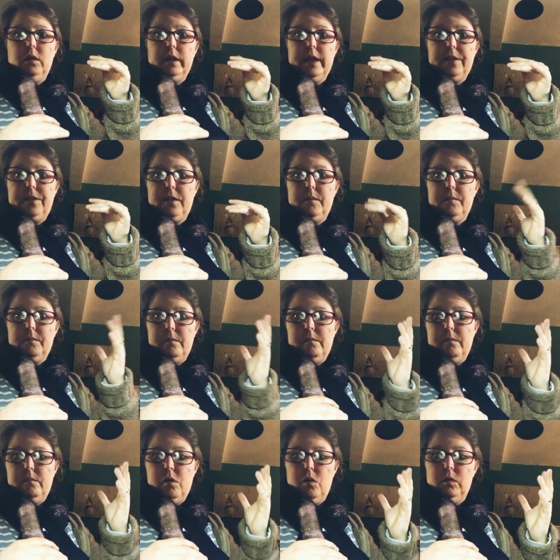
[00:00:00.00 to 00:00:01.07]
length
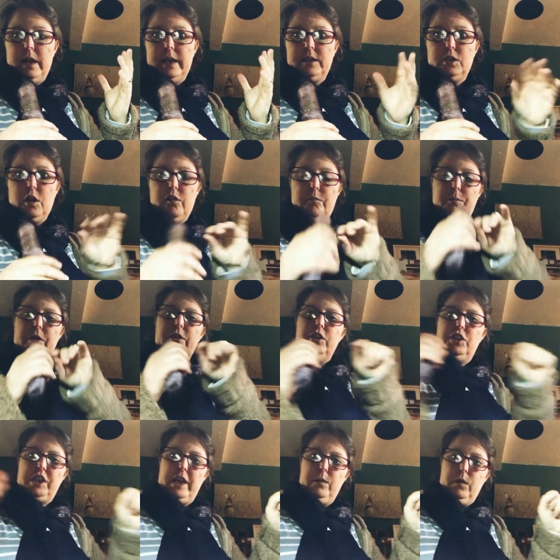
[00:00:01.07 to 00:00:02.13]
rolags off, but you
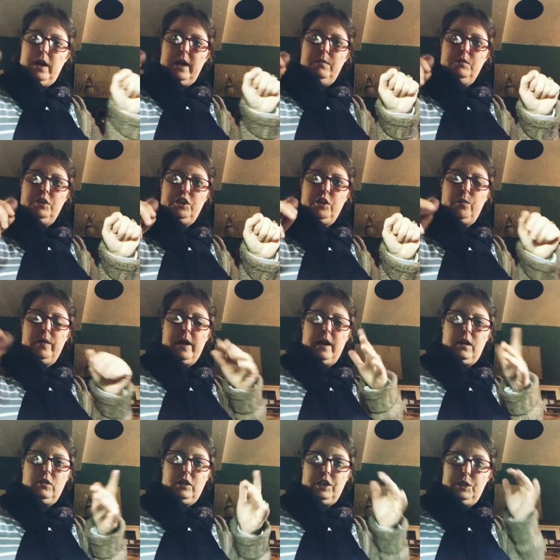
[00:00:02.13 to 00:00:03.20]
see what I was doing
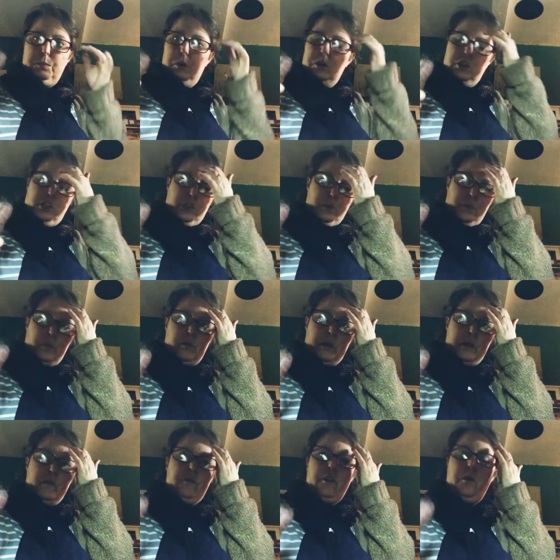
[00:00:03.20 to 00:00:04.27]
because I, I spun two or
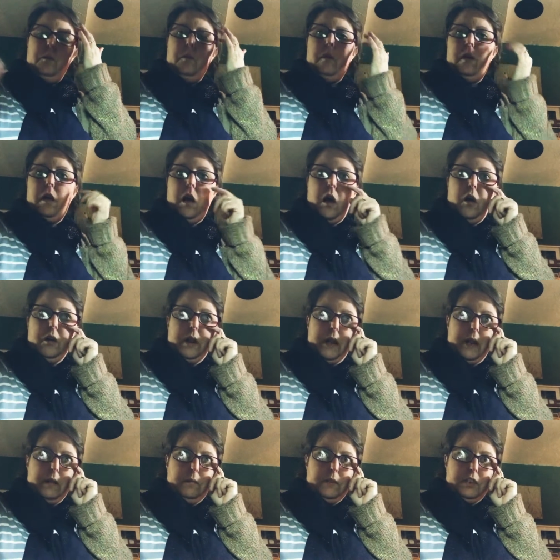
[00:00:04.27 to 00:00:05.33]
three of them on
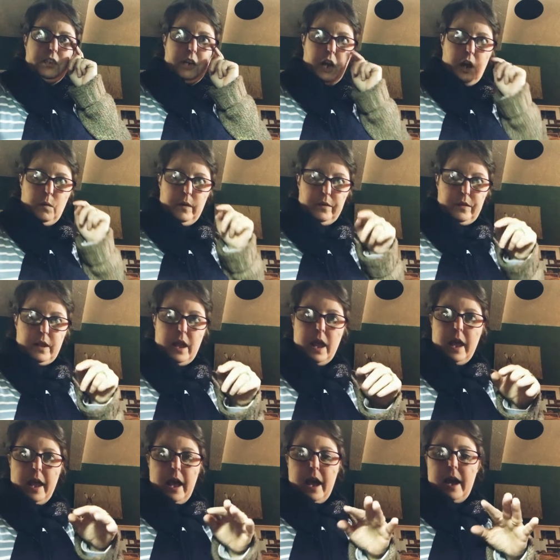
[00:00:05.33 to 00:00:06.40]
here to start with.
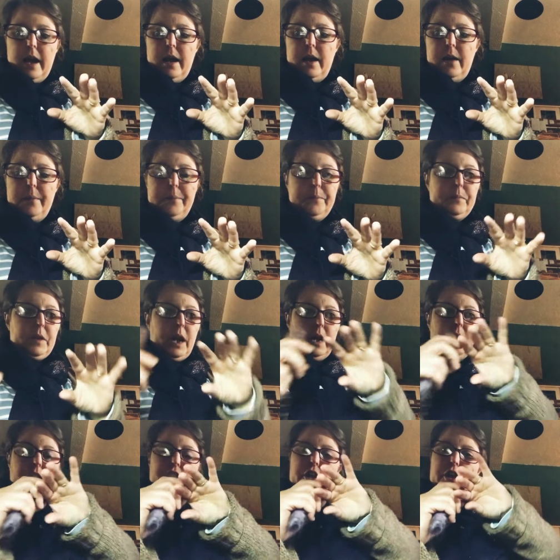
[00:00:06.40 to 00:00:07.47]
Um,
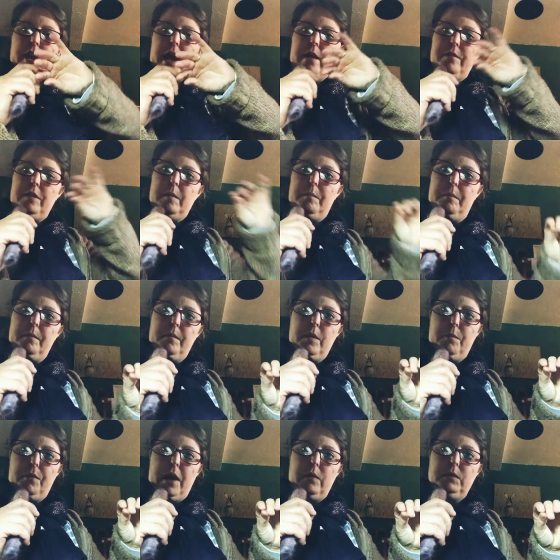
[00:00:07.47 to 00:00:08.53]
and I took out the,
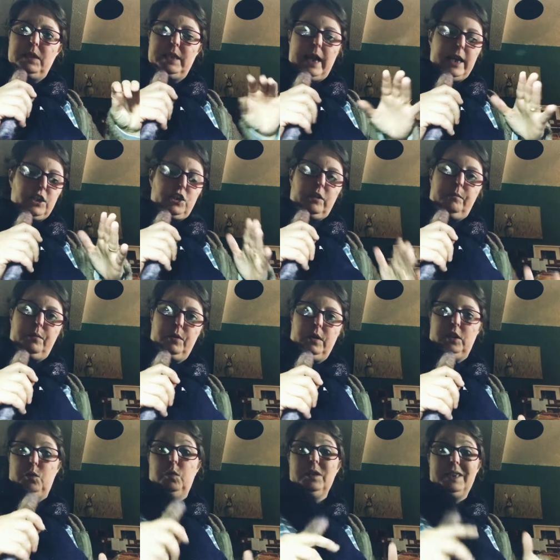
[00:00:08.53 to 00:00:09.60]
the brown section and put
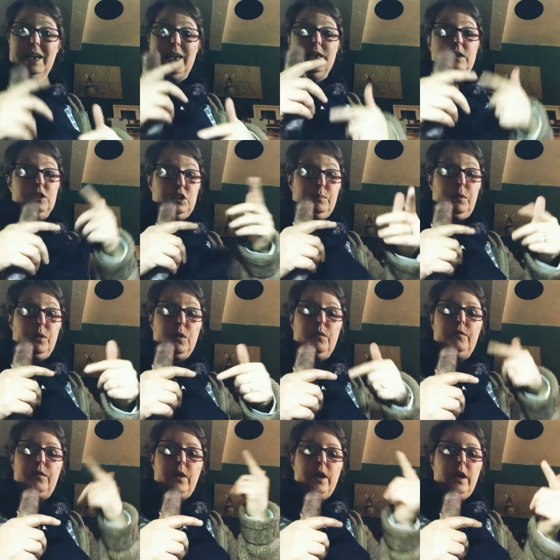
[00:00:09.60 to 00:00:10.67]
that to one side and spun
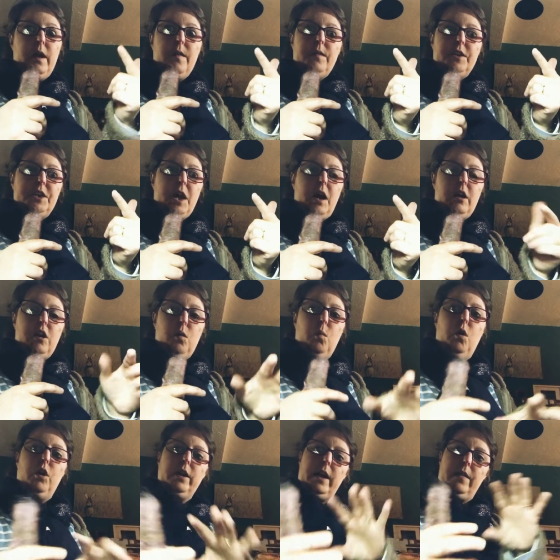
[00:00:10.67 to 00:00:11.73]
off the darker
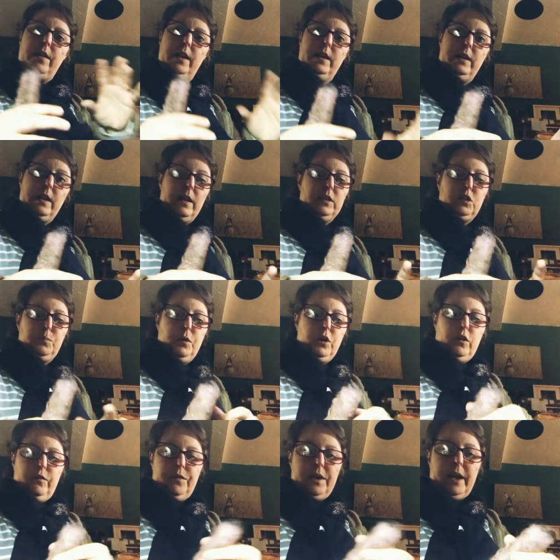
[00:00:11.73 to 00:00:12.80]
one and then spun
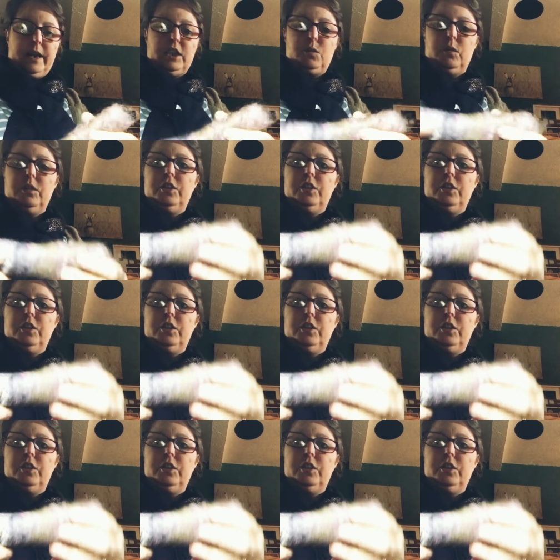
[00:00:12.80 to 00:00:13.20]
off the next one.